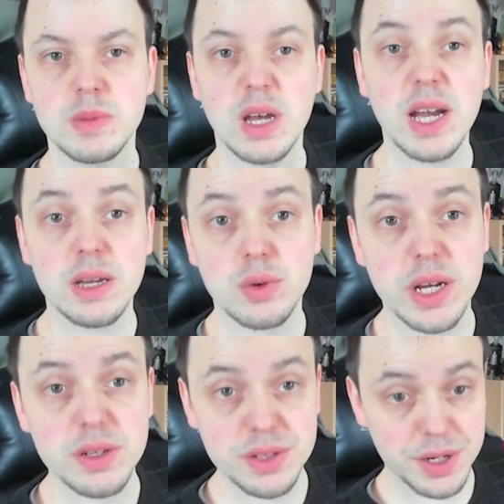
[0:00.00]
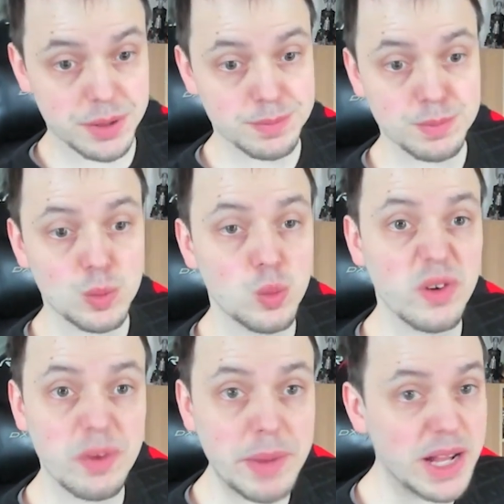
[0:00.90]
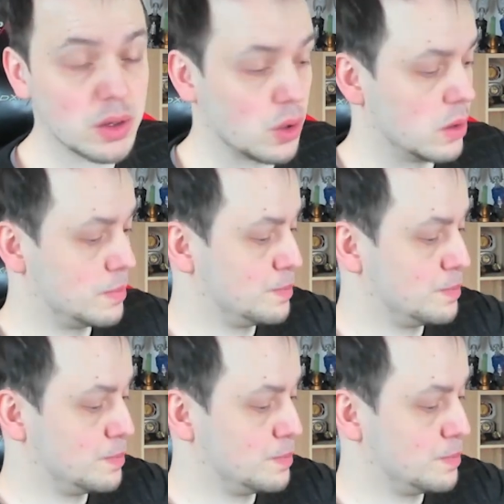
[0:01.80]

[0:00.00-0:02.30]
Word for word: Hi, Krytos here with a mail call.